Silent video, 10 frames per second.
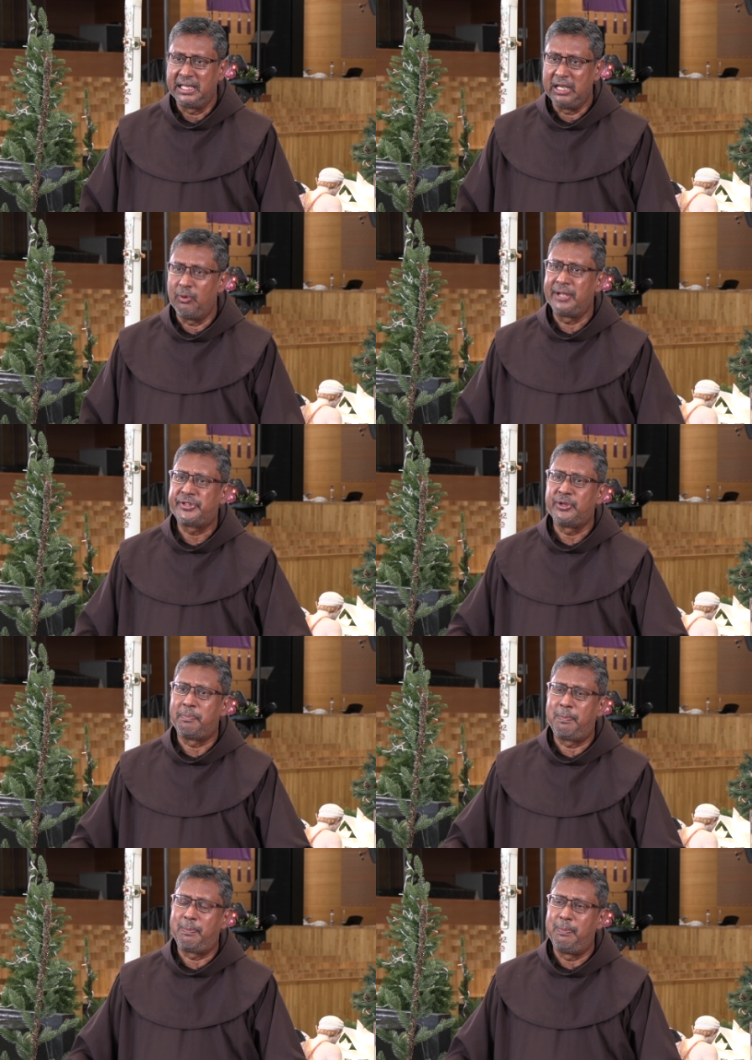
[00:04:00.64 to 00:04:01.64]
he wants to
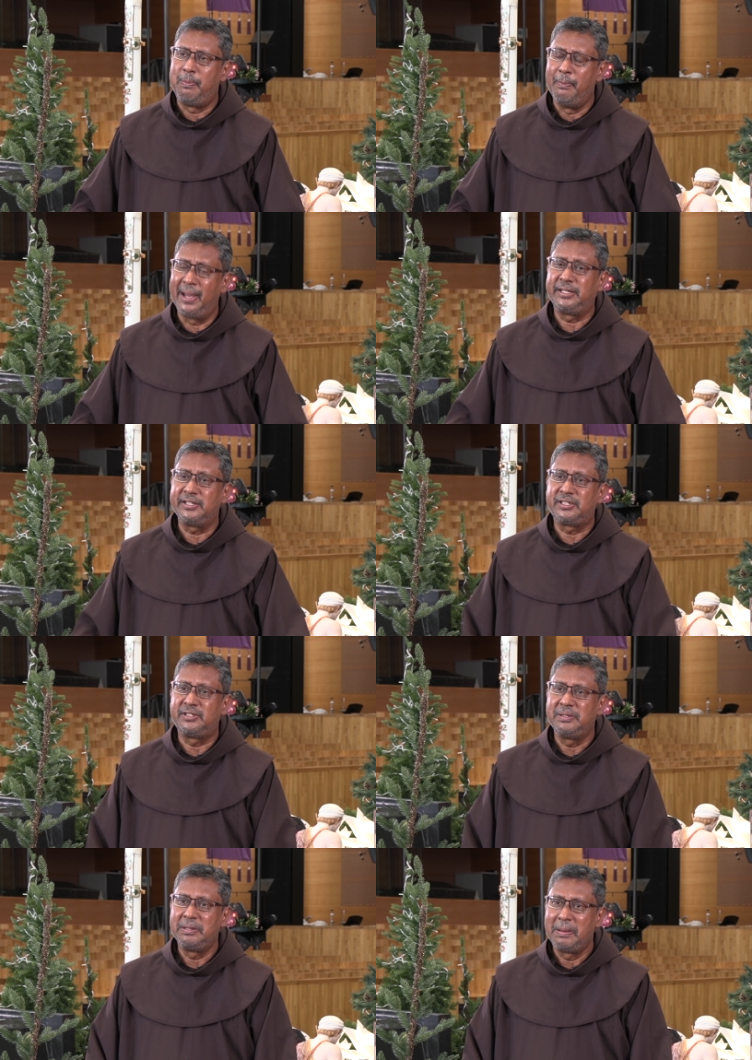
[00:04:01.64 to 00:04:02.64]
make
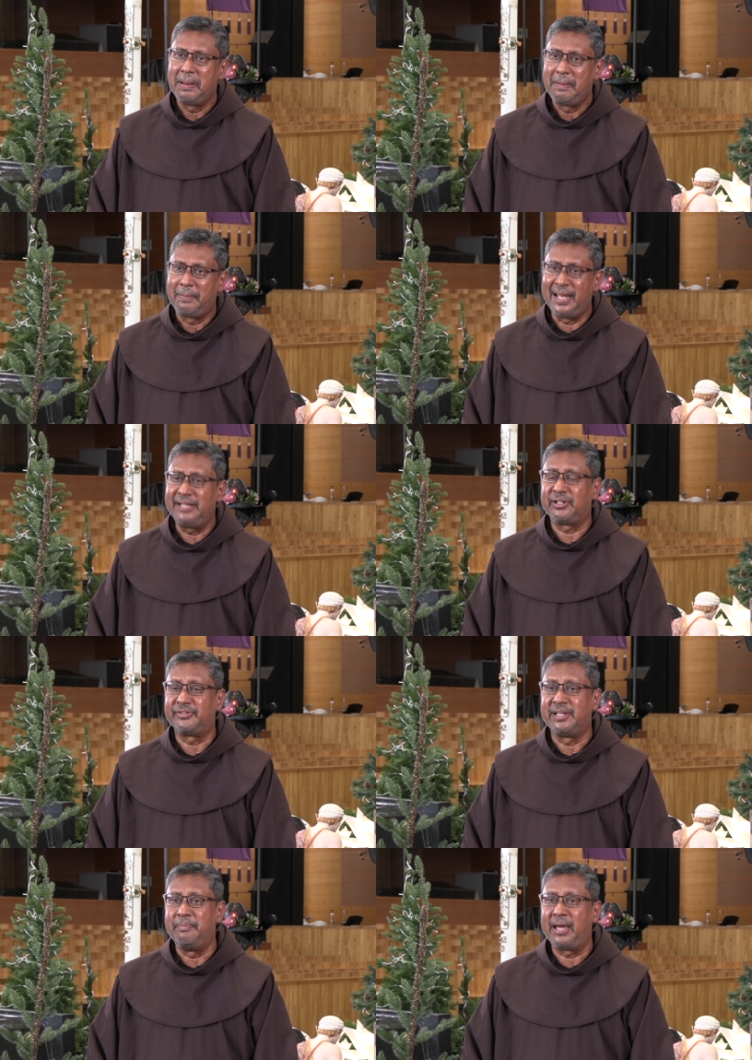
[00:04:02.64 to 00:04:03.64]
this place of
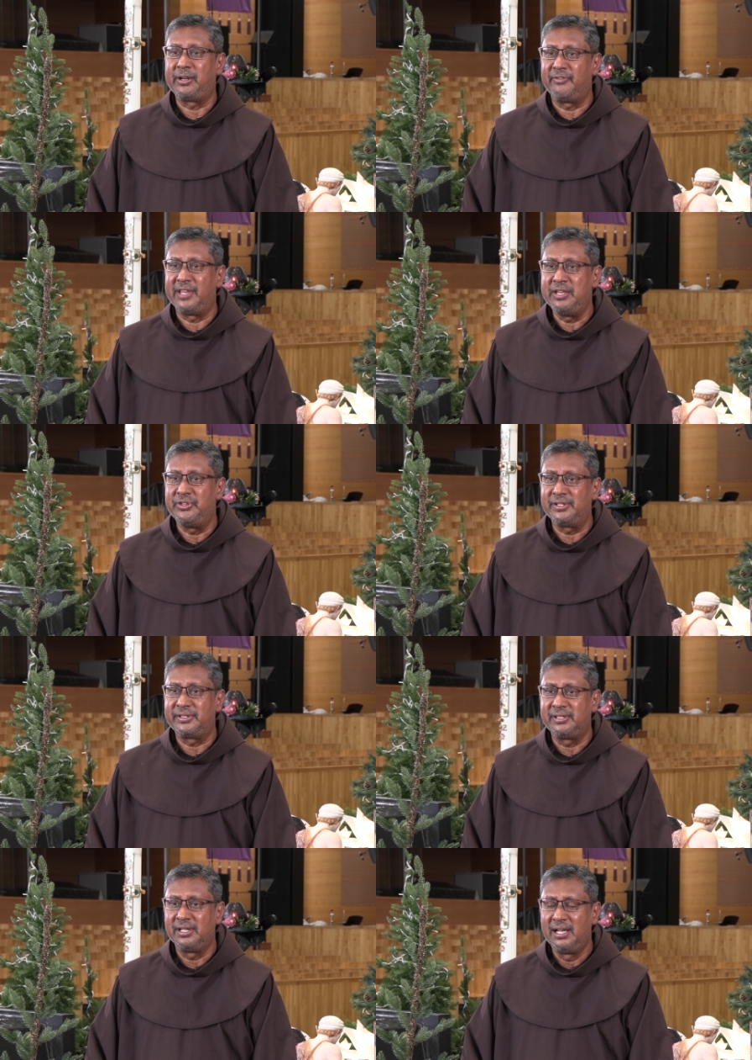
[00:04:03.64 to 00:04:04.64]
St. Mary of the Angels